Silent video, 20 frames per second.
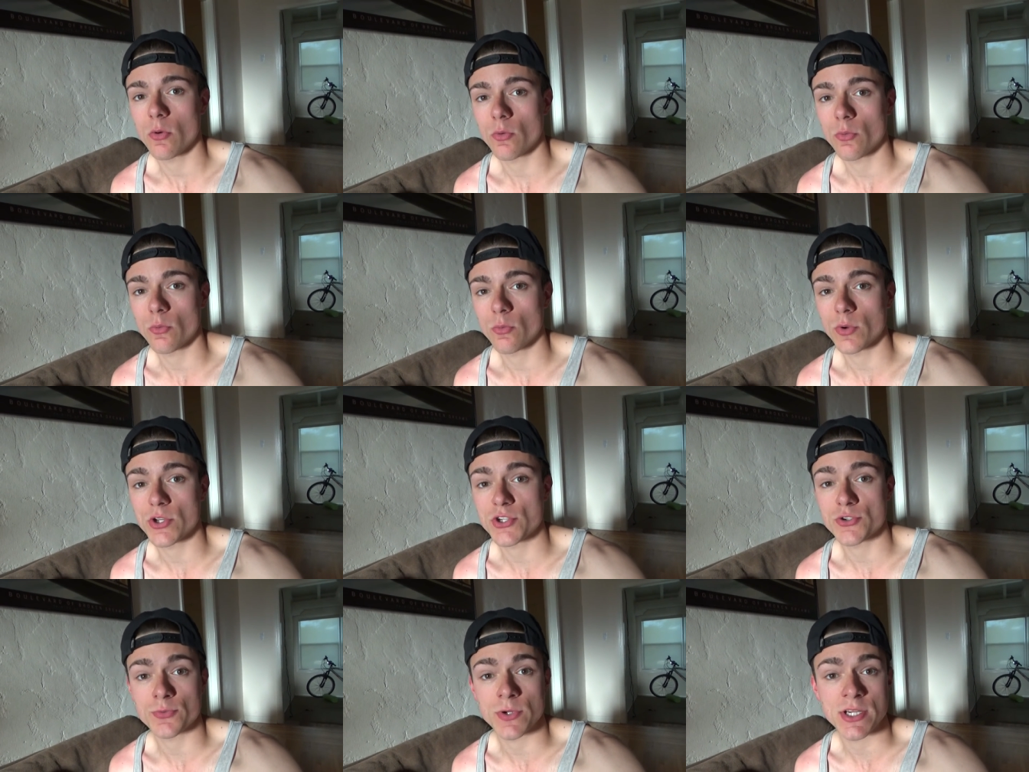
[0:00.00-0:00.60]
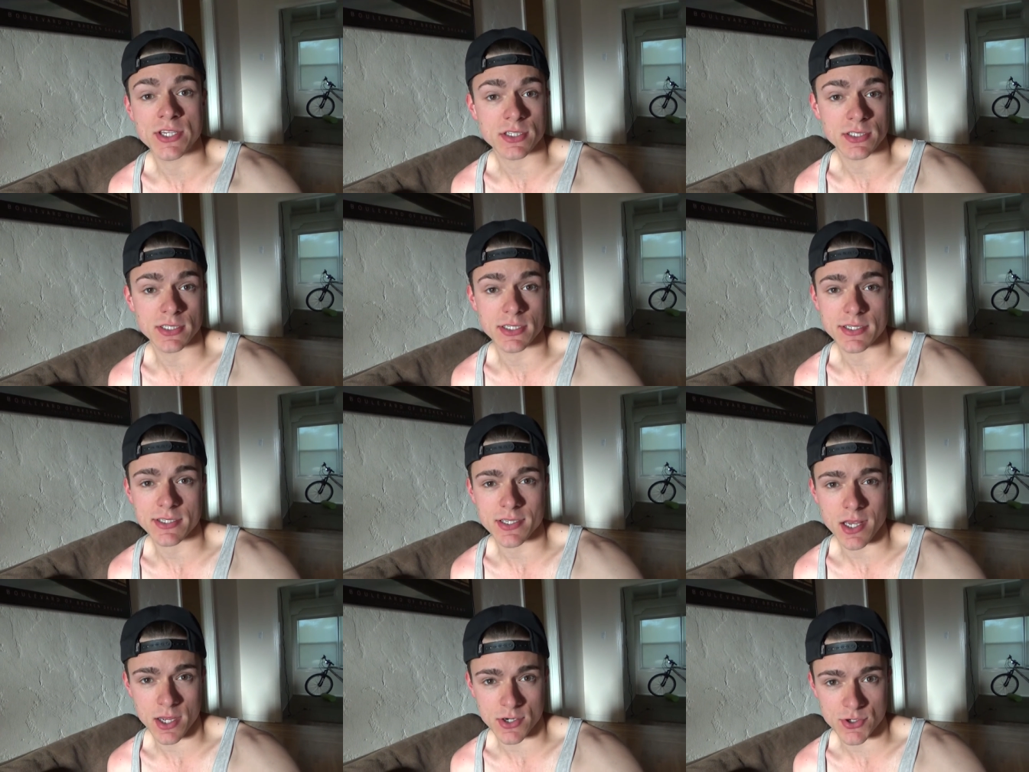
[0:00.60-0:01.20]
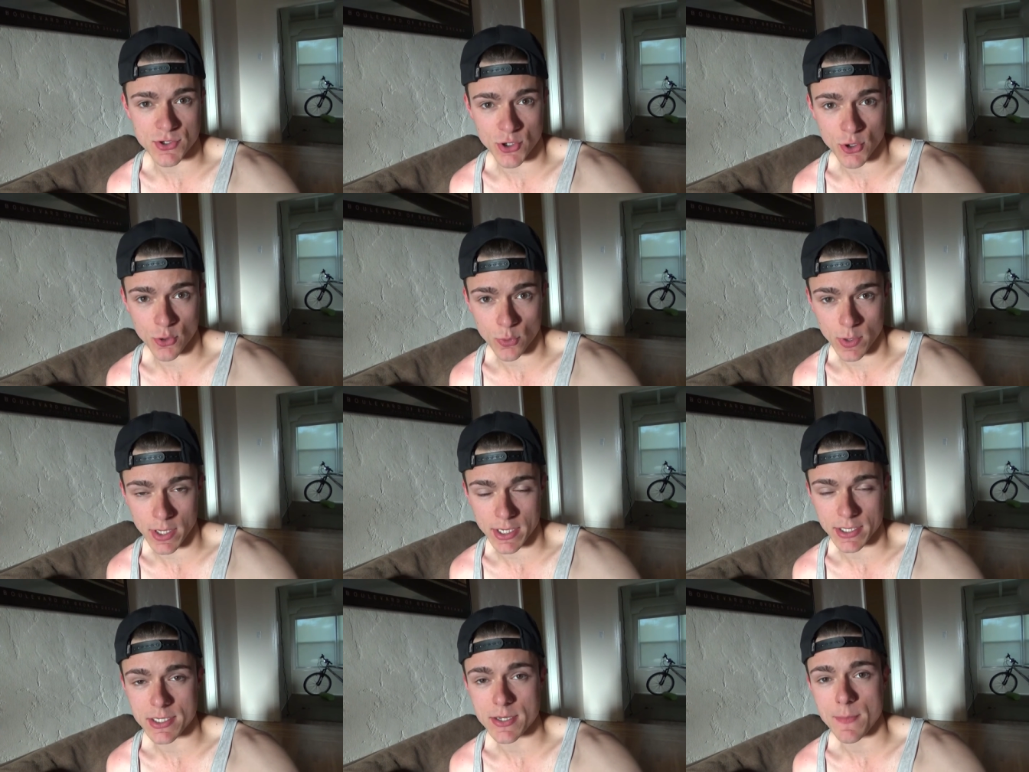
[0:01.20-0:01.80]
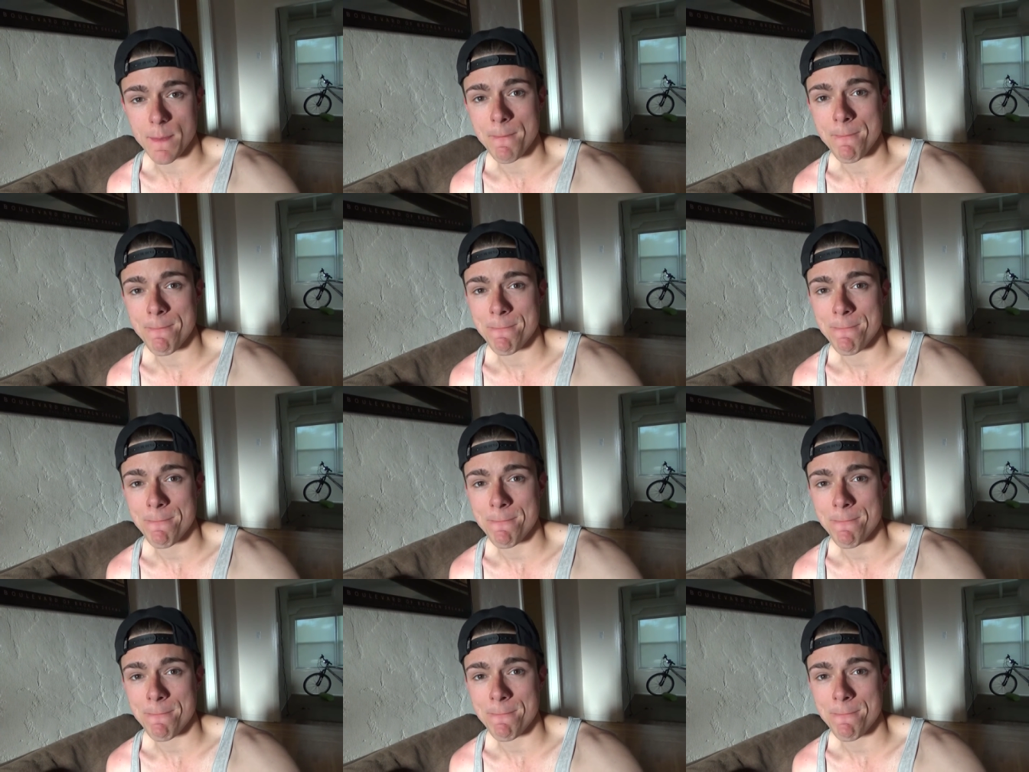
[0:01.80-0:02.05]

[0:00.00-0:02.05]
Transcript: which recently decided to quit.